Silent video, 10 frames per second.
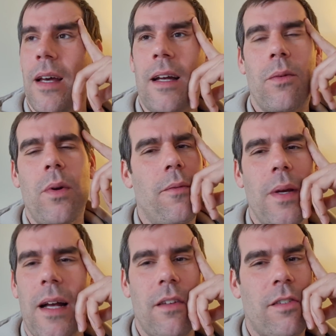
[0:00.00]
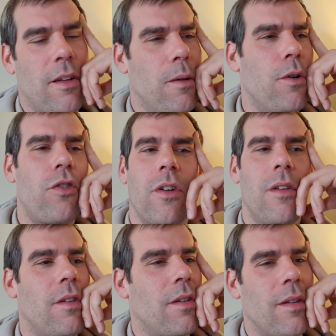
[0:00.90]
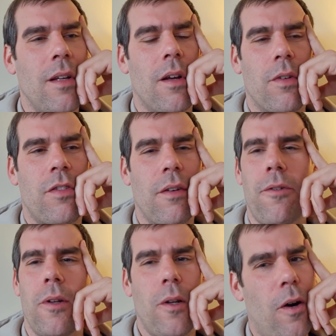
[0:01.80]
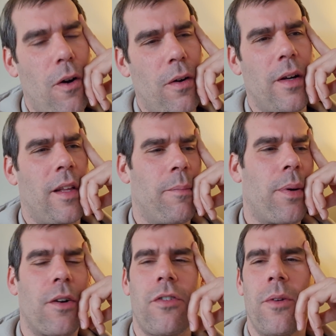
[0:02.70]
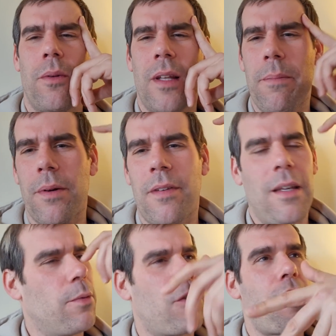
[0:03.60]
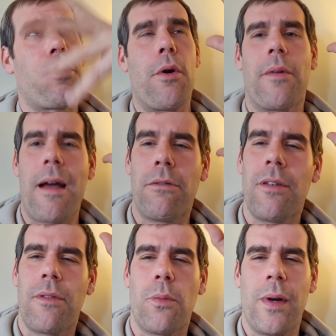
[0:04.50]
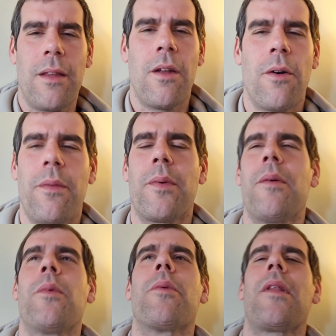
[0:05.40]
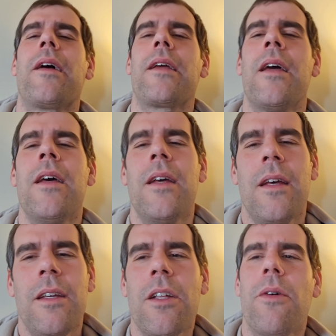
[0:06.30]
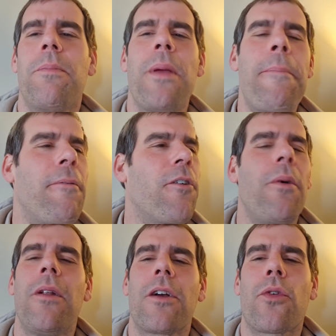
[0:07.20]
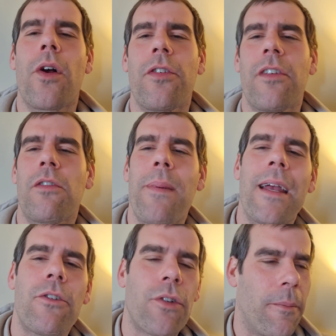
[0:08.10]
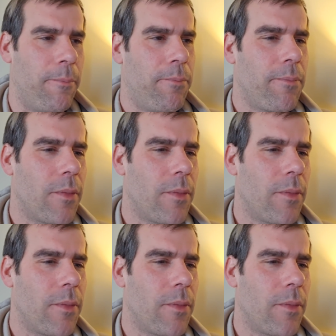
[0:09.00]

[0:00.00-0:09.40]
And we had solutions, and, civil law and personal liberty was thrown out of the window. We were like, people from all across the spectrum,